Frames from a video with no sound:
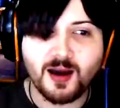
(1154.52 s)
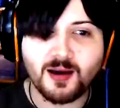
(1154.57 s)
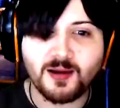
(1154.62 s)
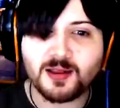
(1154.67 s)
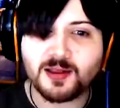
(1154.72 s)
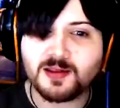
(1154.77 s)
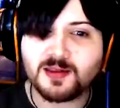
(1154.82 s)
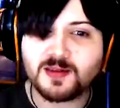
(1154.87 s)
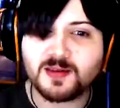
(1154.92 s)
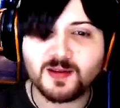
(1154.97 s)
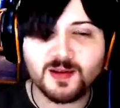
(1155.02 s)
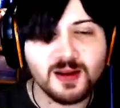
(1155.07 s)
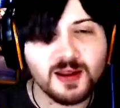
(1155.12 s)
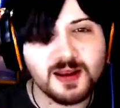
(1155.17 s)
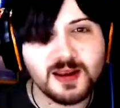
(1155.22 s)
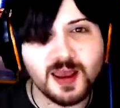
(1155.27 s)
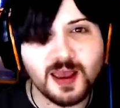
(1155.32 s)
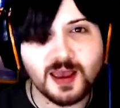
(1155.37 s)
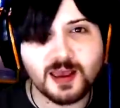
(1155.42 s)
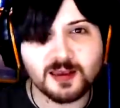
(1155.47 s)
It's
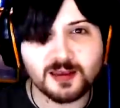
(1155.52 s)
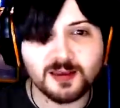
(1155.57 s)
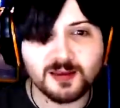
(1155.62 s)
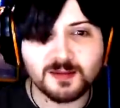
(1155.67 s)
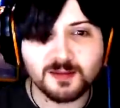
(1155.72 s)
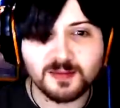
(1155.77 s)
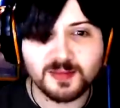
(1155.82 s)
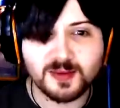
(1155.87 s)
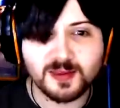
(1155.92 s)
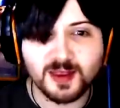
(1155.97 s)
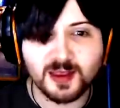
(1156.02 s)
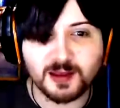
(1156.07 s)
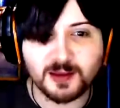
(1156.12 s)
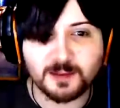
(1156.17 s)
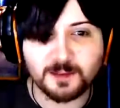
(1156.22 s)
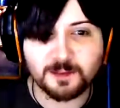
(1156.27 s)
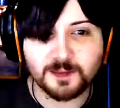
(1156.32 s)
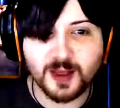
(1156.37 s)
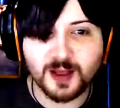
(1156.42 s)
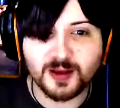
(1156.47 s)
early days,
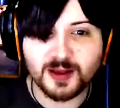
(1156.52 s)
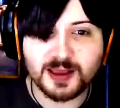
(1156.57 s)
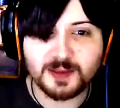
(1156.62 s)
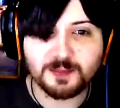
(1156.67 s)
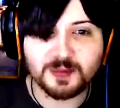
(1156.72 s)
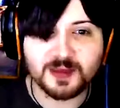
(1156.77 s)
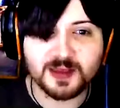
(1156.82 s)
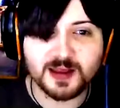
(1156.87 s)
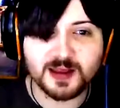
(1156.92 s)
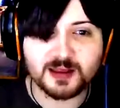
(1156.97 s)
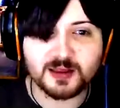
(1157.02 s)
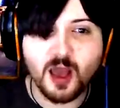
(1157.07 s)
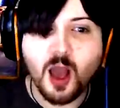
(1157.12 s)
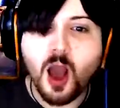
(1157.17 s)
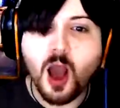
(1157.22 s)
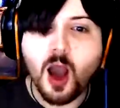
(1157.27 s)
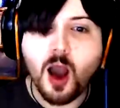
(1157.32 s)
still. I'll keep saying it's...